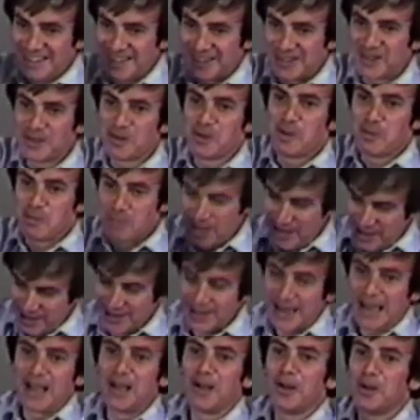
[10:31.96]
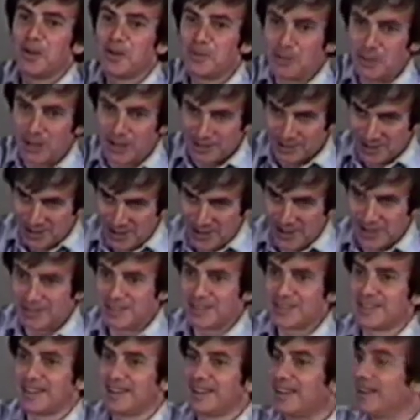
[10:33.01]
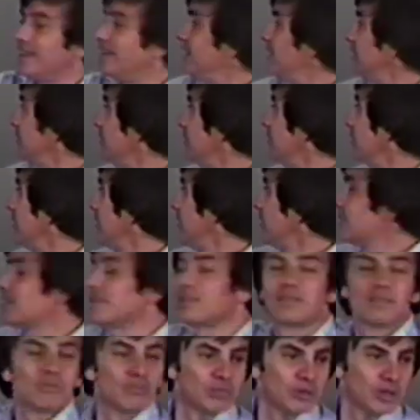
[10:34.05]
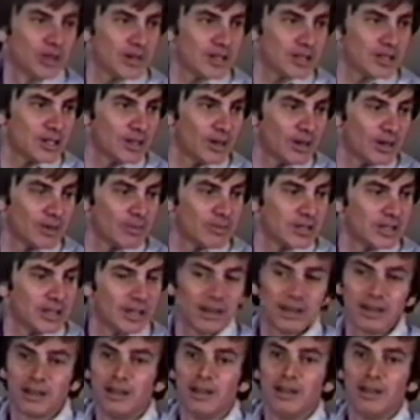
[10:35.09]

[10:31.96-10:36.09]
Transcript: you know, obey now while God, see, and then next church he heard him say,